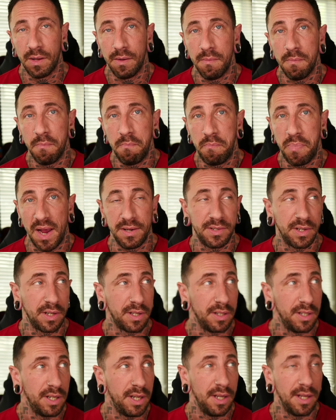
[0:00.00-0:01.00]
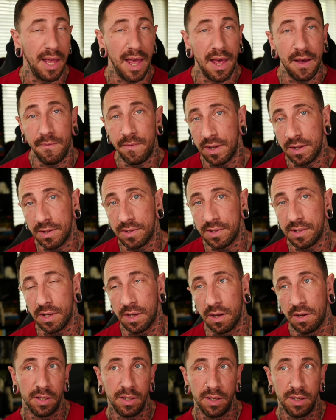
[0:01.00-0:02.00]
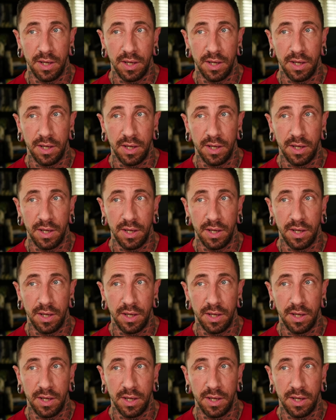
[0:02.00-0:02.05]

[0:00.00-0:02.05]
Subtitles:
basically evidence of